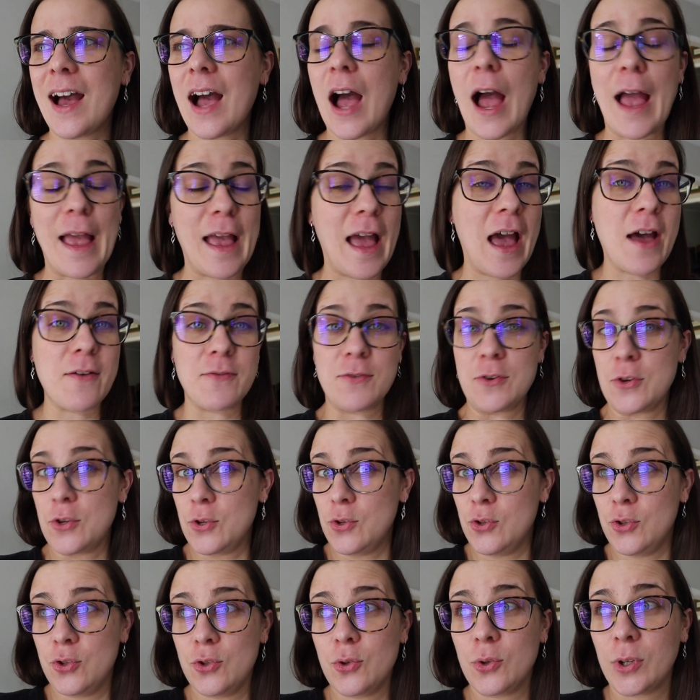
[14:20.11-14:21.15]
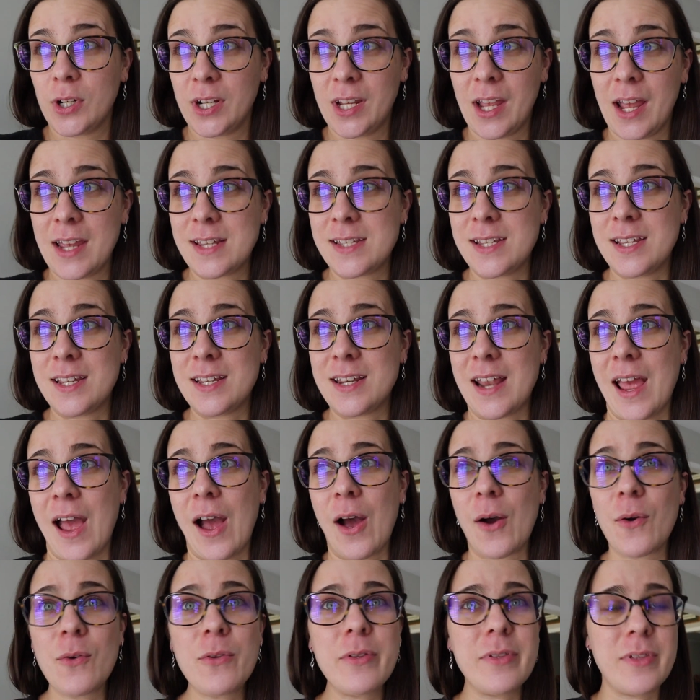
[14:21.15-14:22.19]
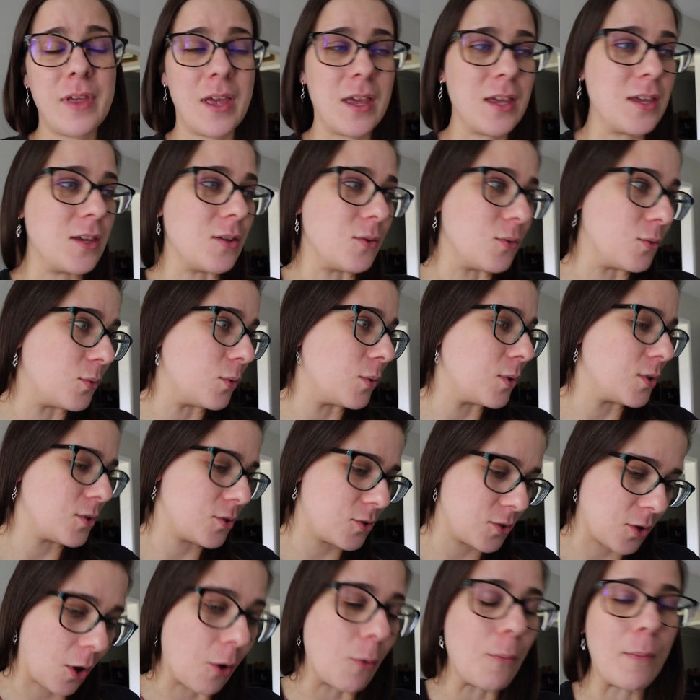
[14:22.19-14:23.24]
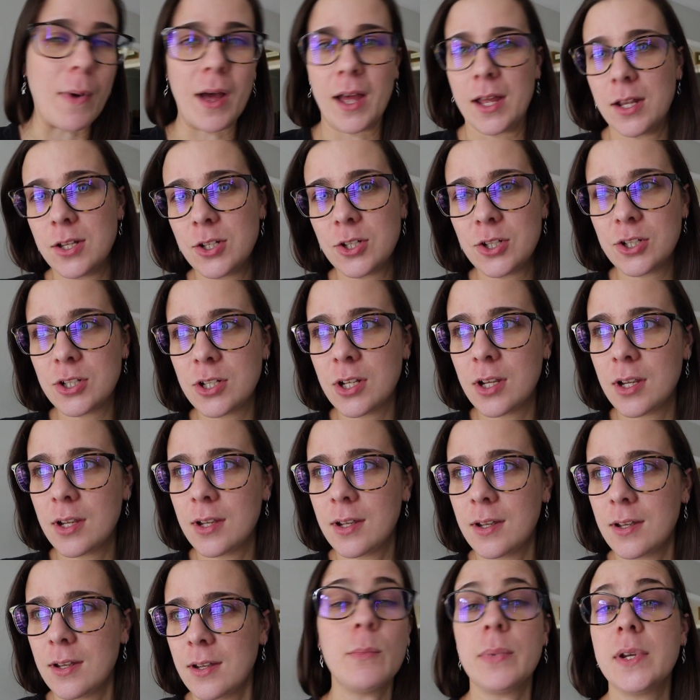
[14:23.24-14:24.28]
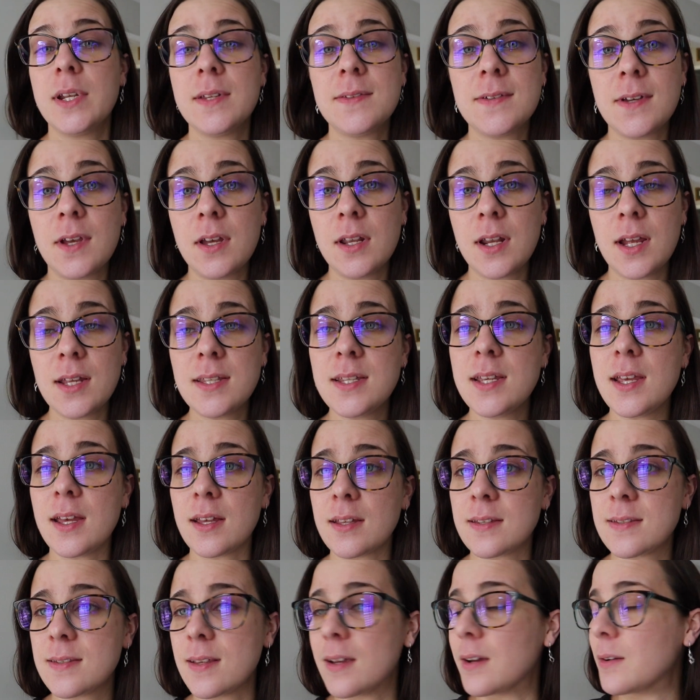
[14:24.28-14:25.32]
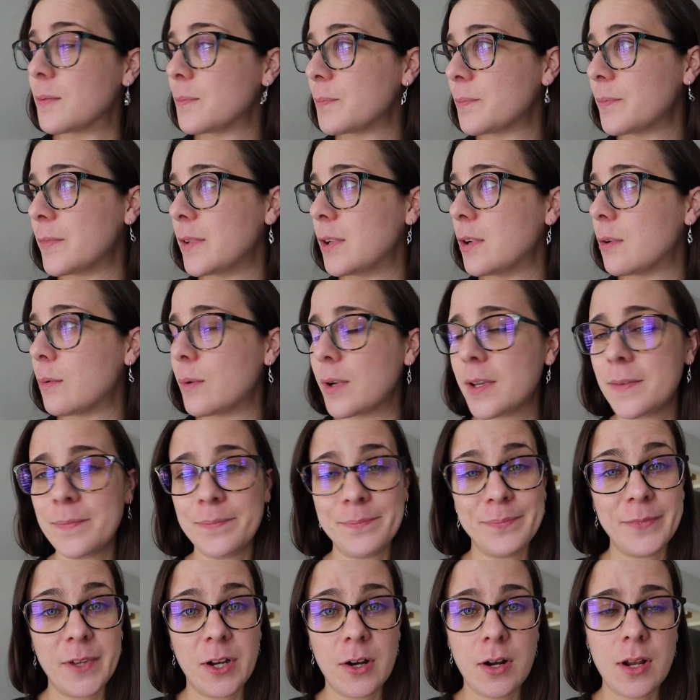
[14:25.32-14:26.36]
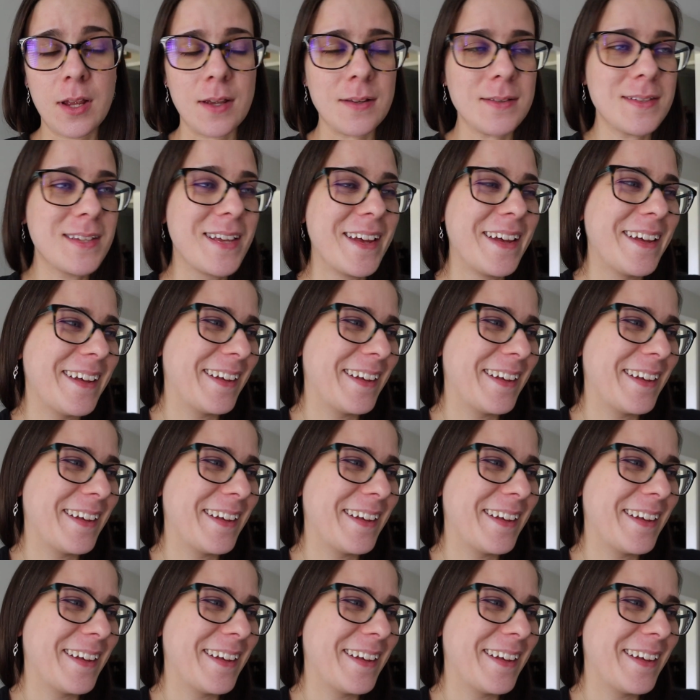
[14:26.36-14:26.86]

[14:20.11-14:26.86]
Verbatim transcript: I have a new story idea now. Thank you so much. But it's a good idea, so you know what? There it is.